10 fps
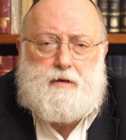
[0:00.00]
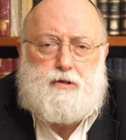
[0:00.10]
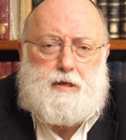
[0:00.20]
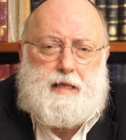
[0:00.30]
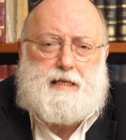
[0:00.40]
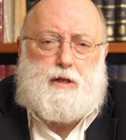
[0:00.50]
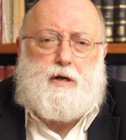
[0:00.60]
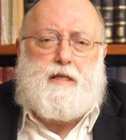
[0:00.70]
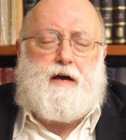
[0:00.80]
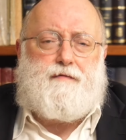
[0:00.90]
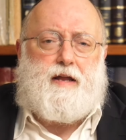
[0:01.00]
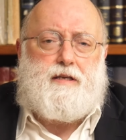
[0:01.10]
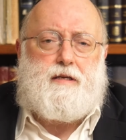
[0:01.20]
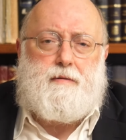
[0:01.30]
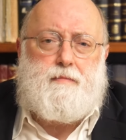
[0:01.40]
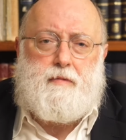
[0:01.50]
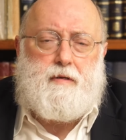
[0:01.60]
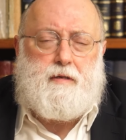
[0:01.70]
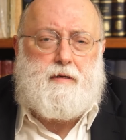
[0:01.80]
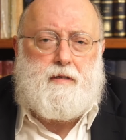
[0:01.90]
So let's look at the events.
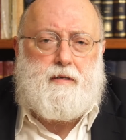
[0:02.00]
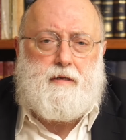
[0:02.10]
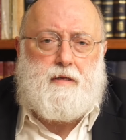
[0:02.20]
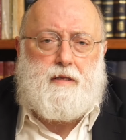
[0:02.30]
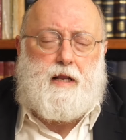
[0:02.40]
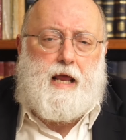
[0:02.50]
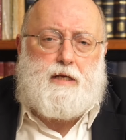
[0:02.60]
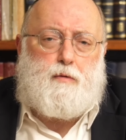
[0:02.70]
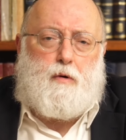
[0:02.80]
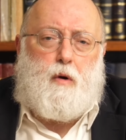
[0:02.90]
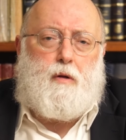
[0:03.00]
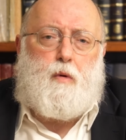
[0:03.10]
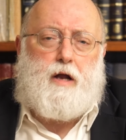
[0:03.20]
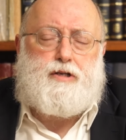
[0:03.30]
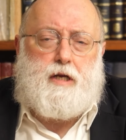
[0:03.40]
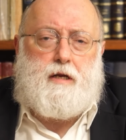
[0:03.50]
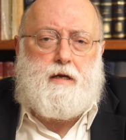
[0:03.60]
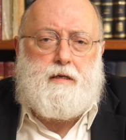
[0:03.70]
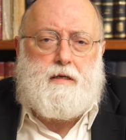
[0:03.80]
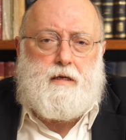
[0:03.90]
Today, as we're all watching
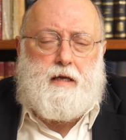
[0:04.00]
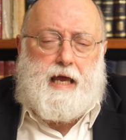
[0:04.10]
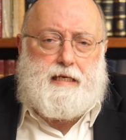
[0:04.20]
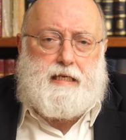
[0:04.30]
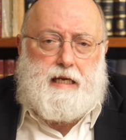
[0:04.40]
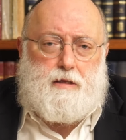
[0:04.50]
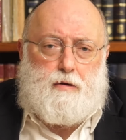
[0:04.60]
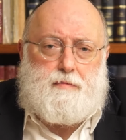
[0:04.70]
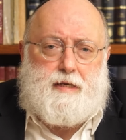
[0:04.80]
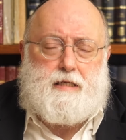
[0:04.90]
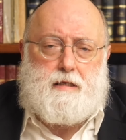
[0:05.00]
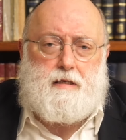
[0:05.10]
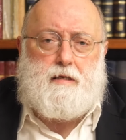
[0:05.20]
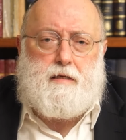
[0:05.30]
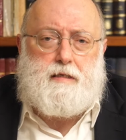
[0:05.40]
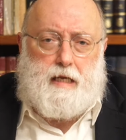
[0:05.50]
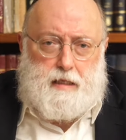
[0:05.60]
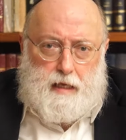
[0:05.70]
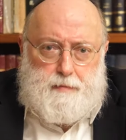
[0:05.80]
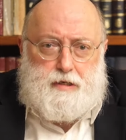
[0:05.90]
and seeing those missiles, seeing
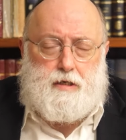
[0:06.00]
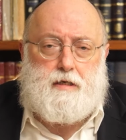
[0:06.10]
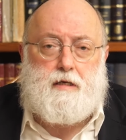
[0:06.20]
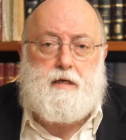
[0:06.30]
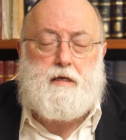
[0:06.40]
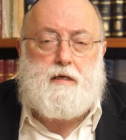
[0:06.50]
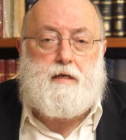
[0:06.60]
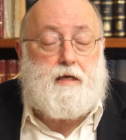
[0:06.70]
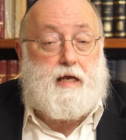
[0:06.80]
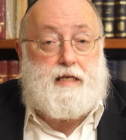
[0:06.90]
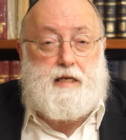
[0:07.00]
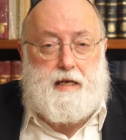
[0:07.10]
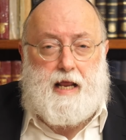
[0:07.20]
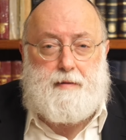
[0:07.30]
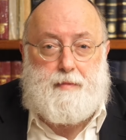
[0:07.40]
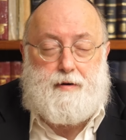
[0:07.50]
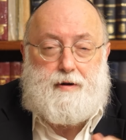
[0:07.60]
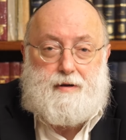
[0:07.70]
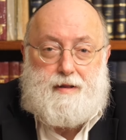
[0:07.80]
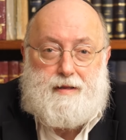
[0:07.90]
the images, is it not a
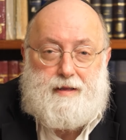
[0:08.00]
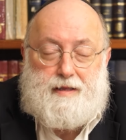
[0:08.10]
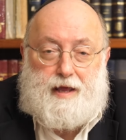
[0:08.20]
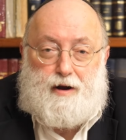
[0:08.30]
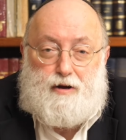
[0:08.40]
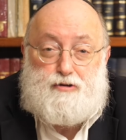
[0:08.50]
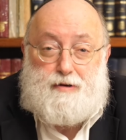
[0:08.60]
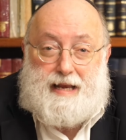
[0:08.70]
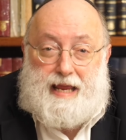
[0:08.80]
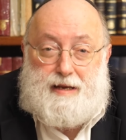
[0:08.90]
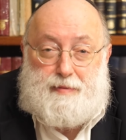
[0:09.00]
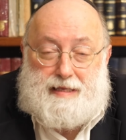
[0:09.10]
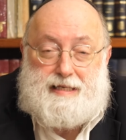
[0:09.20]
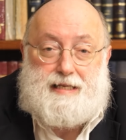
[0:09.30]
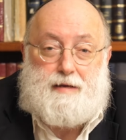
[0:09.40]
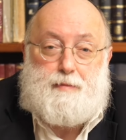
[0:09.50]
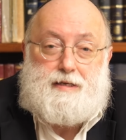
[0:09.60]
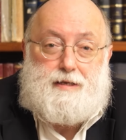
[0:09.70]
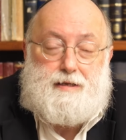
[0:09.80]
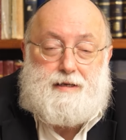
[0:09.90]
miracle that one hundred eighty ballistic
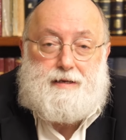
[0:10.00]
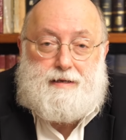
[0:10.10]
missiles